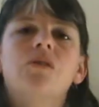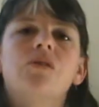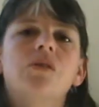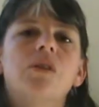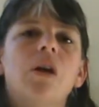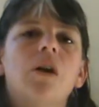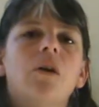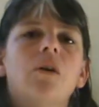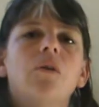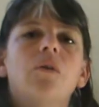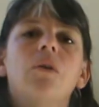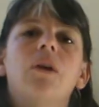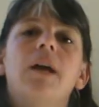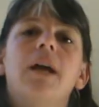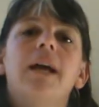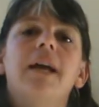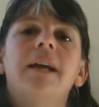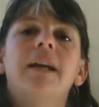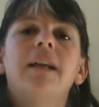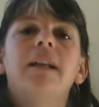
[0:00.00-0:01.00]
So
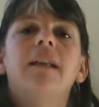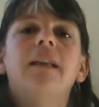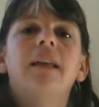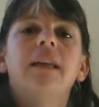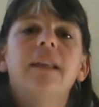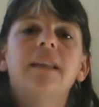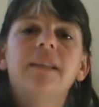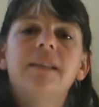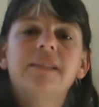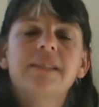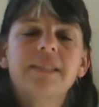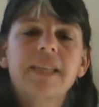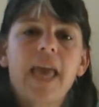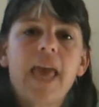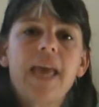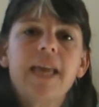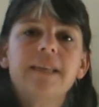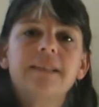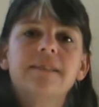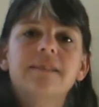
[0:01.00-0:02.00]
in this
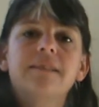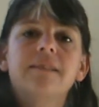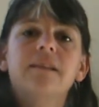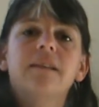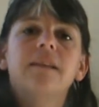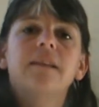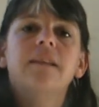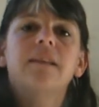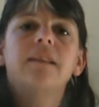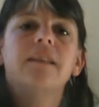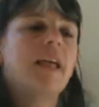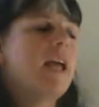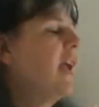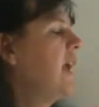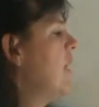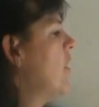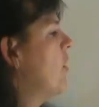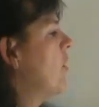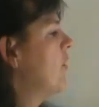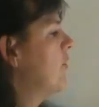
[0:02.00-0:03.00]
case,
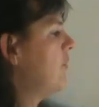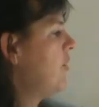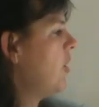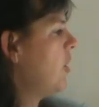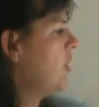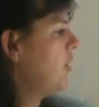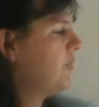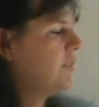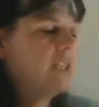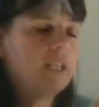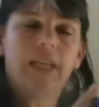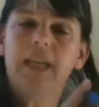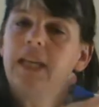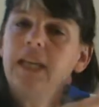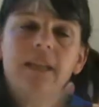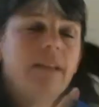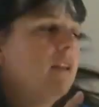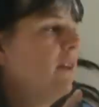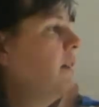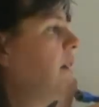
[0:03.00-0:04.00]
they are involved
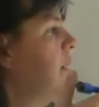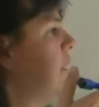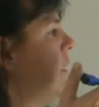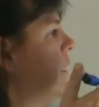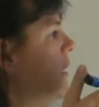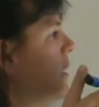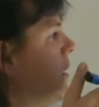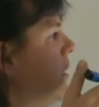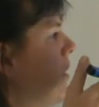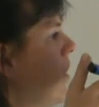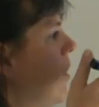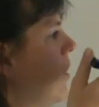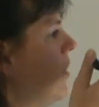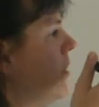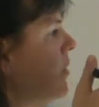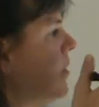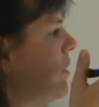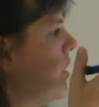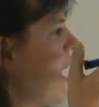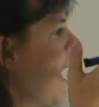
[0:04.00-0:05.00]
in
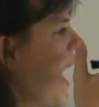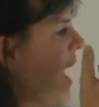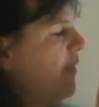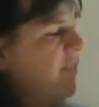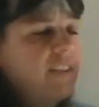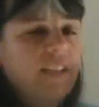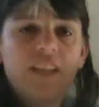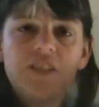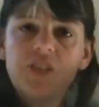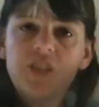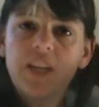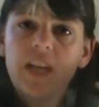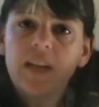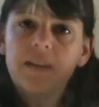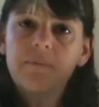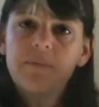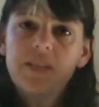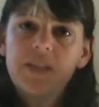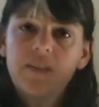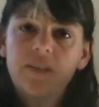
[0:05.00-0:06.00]
having that
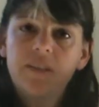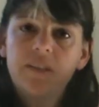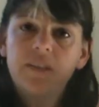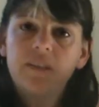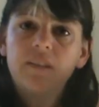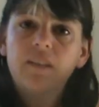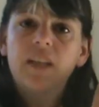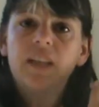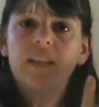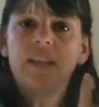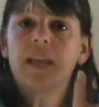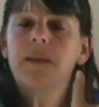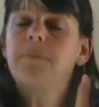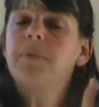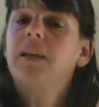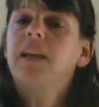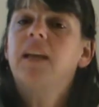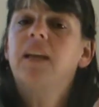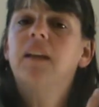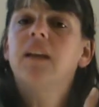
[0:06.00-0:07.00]
genetic material and
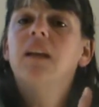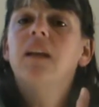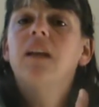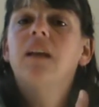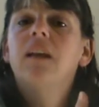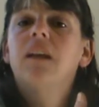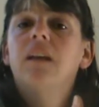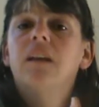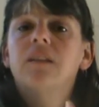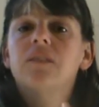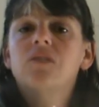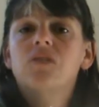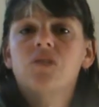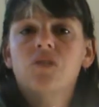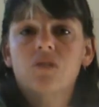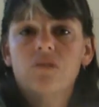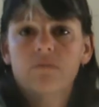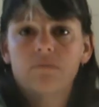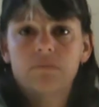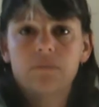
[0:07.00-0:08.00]
keeping it
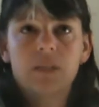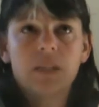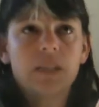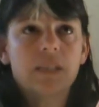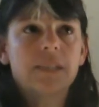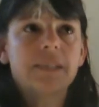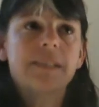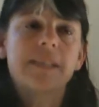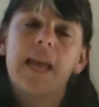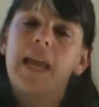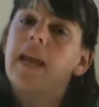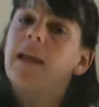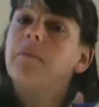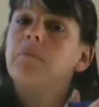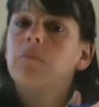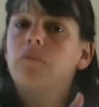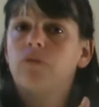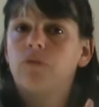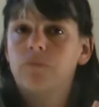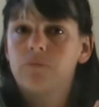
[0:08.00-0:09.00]
the
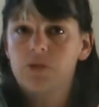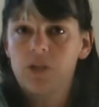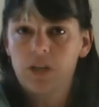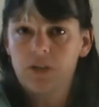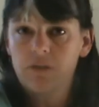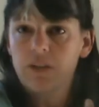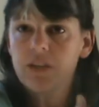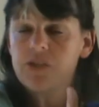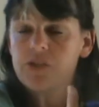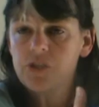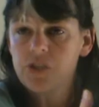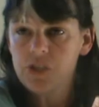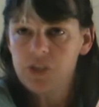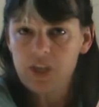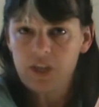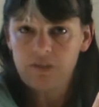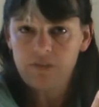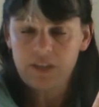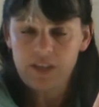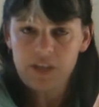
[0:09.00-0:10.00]
same from generation to
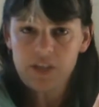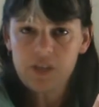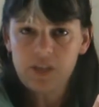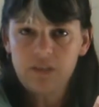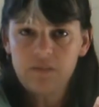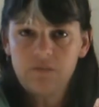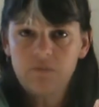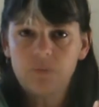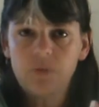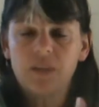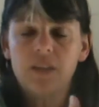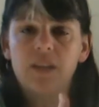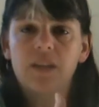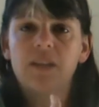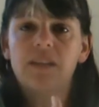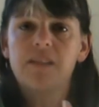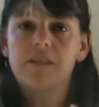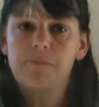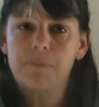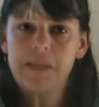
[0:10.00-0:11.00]
generation within
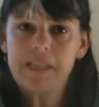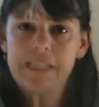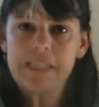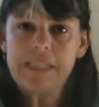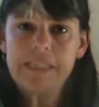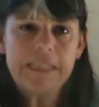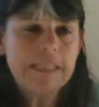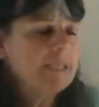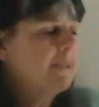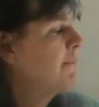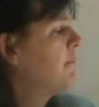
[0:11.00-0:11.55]
a species.